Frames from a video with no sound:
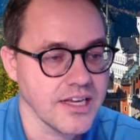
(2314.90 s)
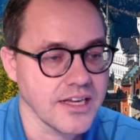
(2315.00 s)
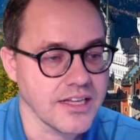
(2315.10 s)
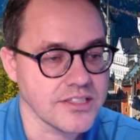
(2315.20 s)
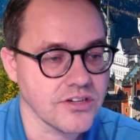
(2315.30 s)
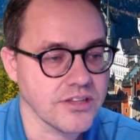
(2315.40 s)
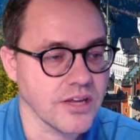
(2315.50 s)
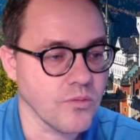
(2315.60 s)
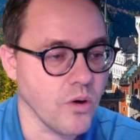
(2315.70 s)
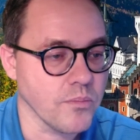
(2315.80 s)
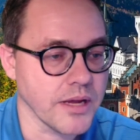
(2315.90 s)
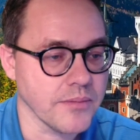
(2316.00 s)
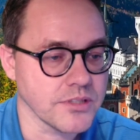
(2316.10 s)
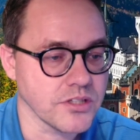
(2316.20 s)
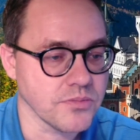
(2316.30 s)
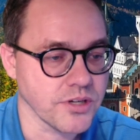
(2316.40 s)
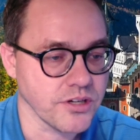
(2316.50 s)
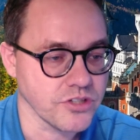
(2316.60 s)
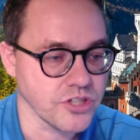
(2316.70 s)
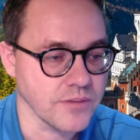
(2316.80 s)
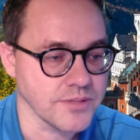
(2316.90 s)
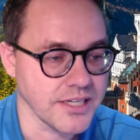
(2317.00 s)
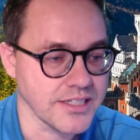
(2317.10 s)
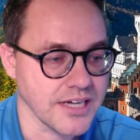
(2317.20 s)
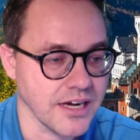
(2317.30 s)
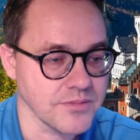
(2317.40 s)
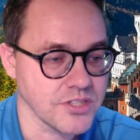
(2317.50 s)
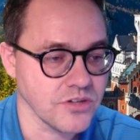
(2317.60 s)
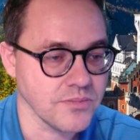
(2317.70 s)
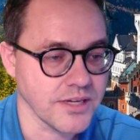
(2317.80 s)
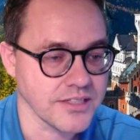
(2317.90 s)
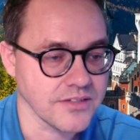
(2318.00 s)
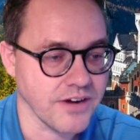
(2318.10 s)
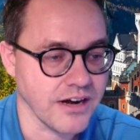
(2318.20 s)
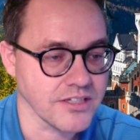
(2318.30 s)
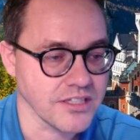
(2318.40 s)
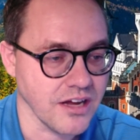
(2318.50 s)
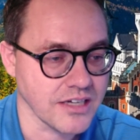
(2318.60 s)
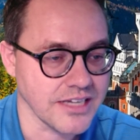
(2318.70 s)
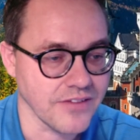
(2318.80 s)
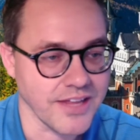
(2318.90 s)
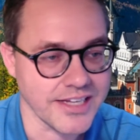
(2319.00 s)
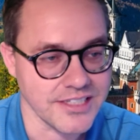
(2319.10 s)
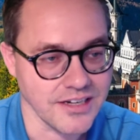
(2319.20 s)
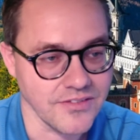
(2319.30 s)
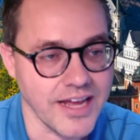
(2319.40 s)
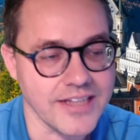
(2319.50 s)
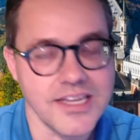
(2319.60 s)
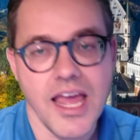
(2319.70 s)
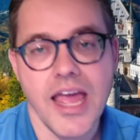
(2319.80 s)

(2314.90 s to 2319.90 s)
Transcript: considering they won't be able to procure jobs anytime soon because of virus lockdown? Thanks in advance.